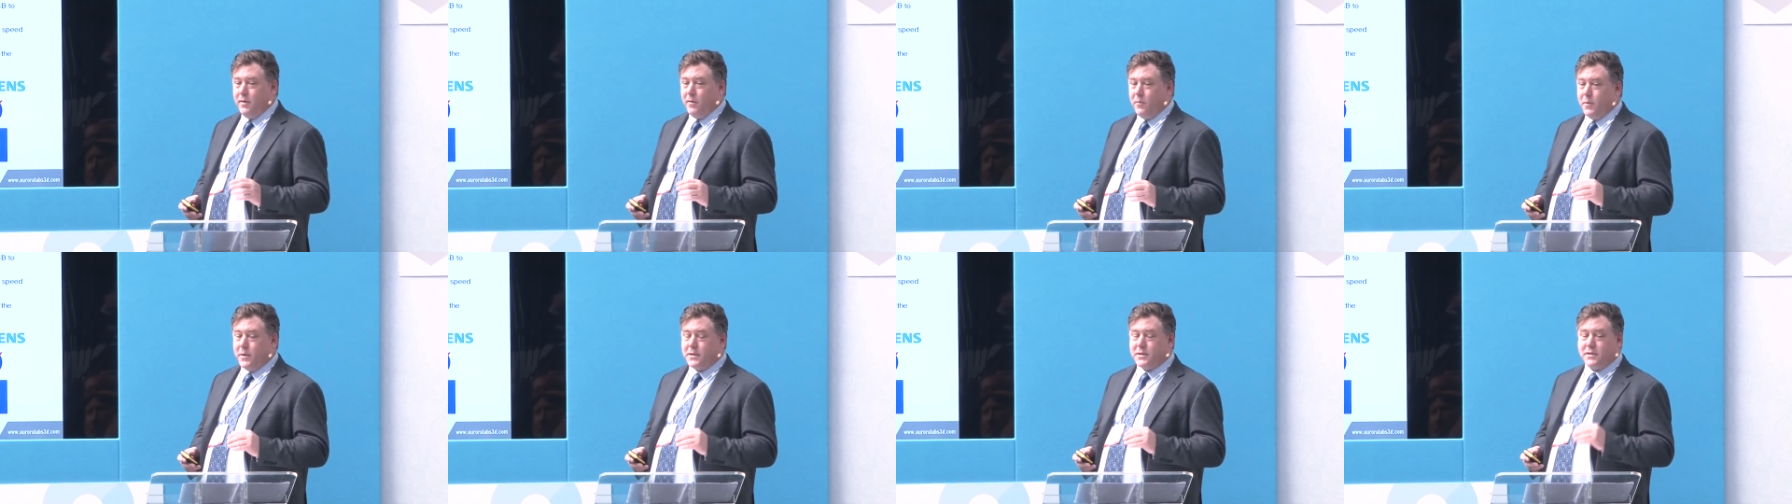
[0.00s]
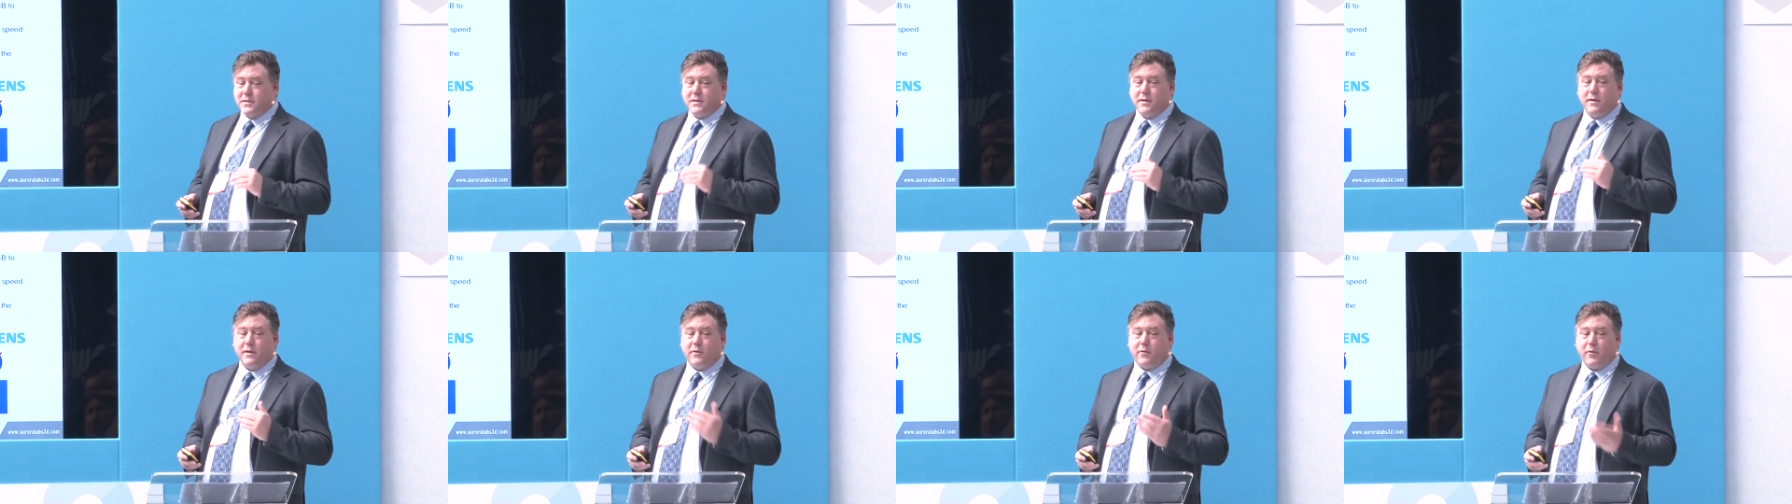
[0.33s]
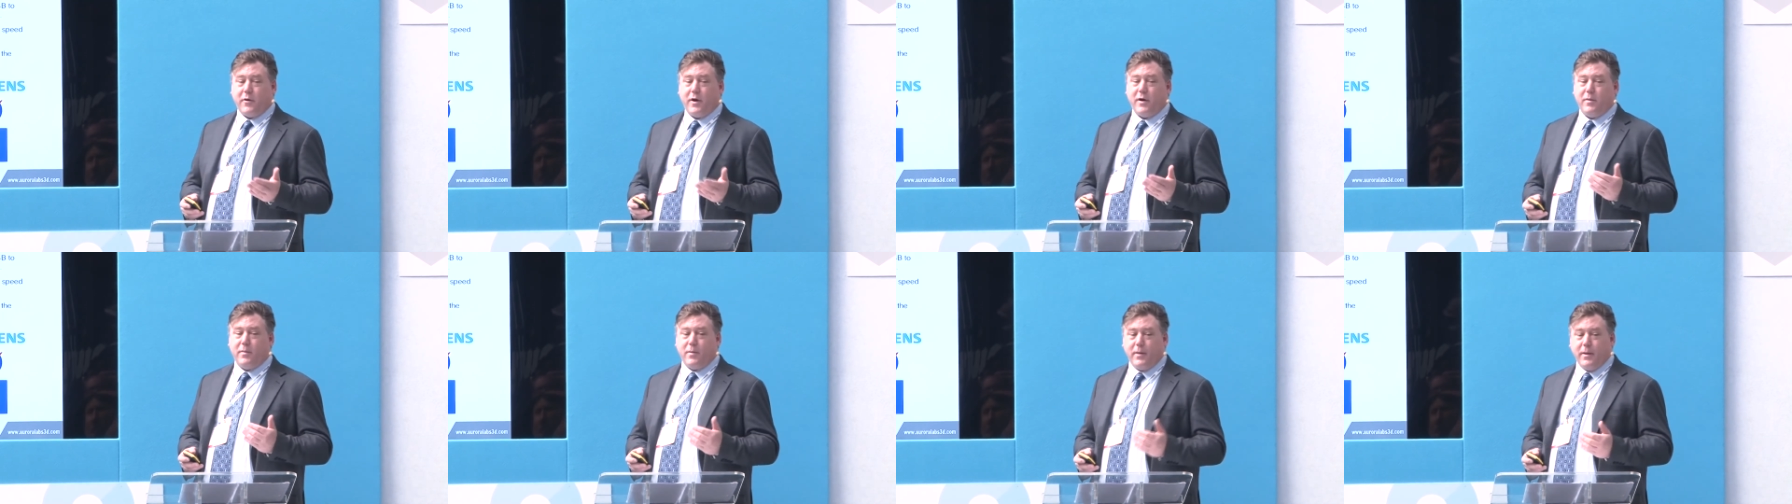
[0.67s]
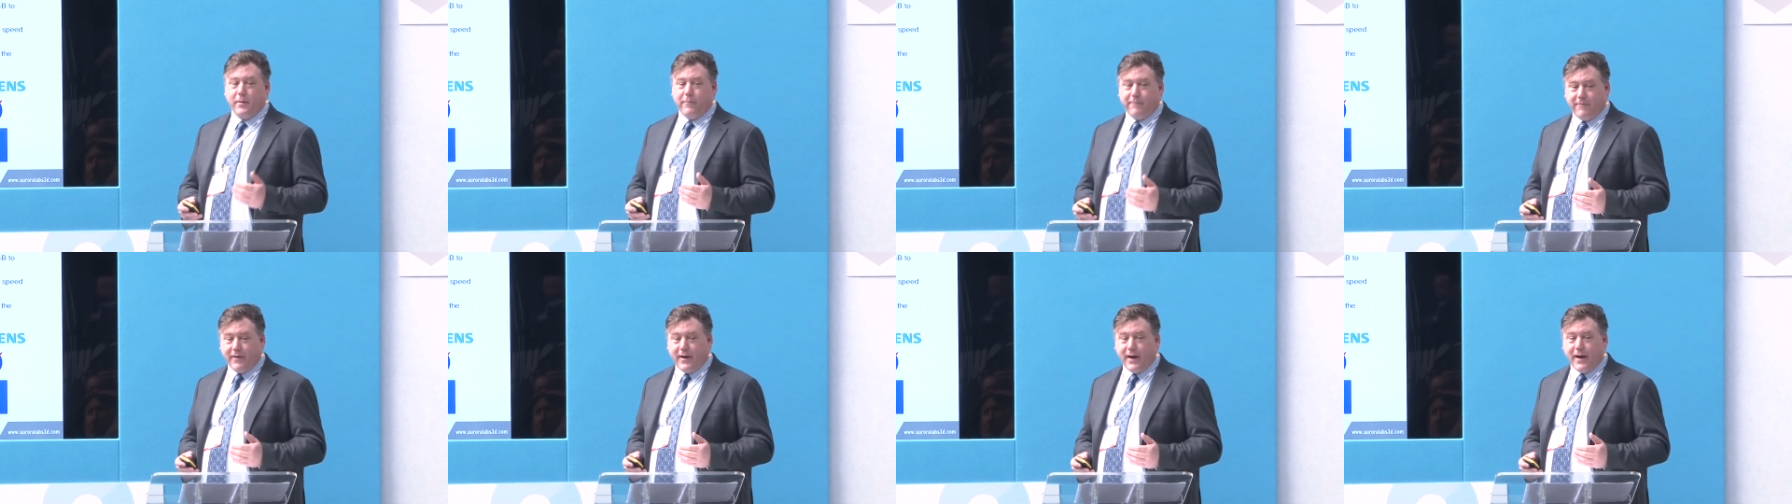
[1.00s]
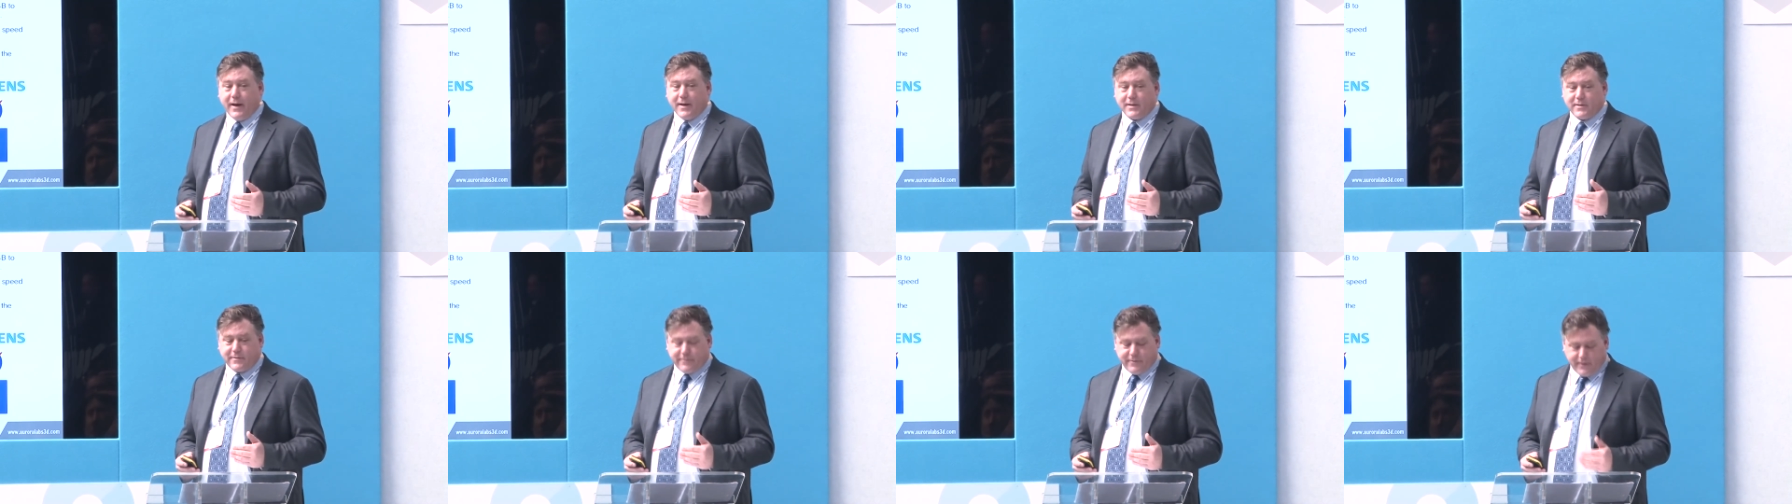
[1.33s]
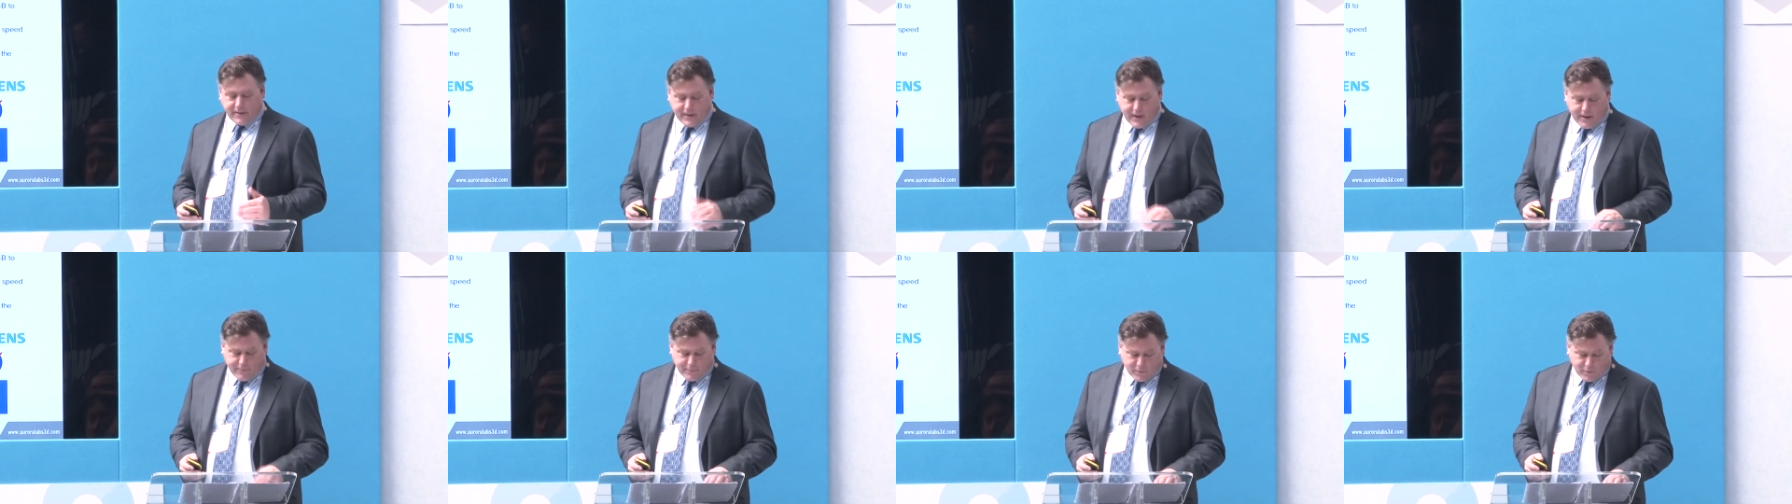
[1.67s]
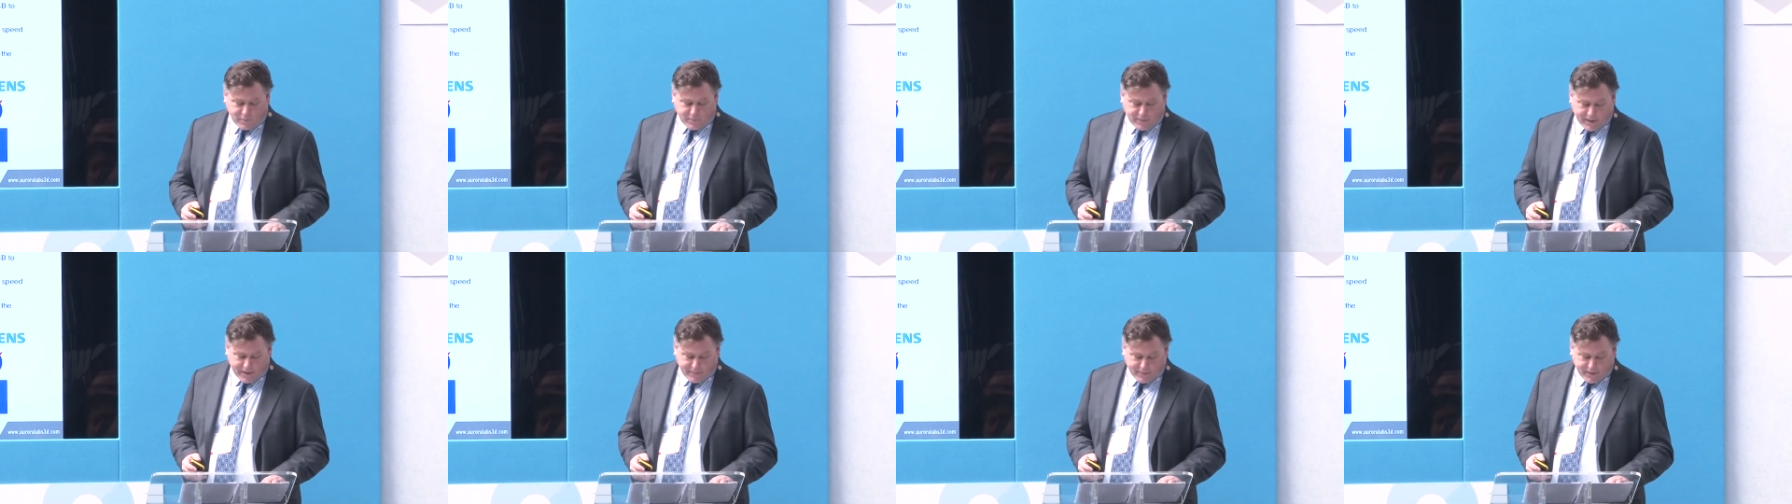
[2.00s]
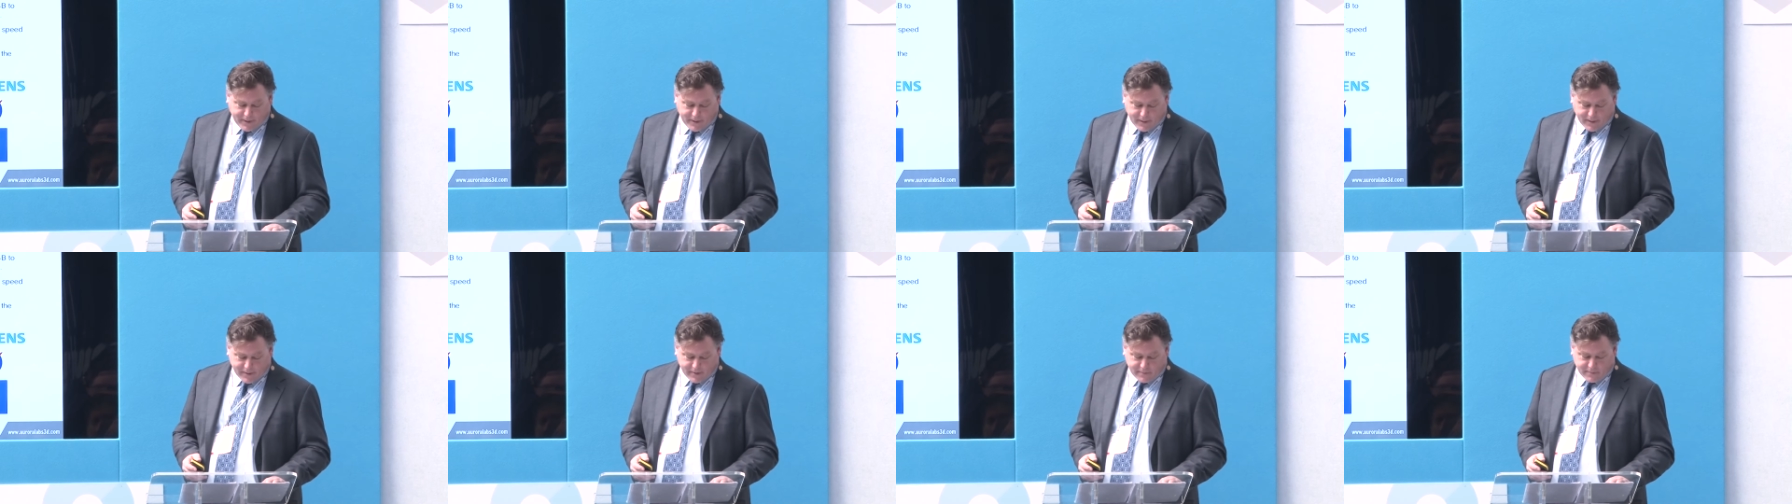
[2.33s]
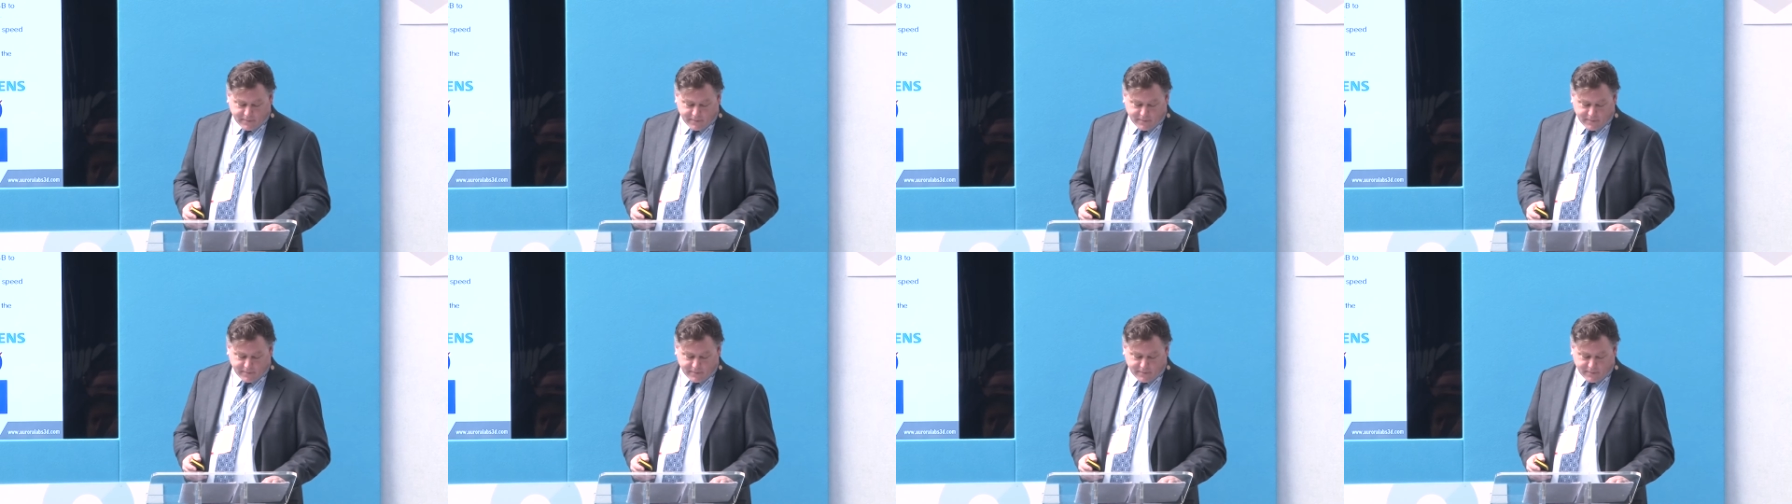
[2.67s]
which is incredibly fast for capital payback.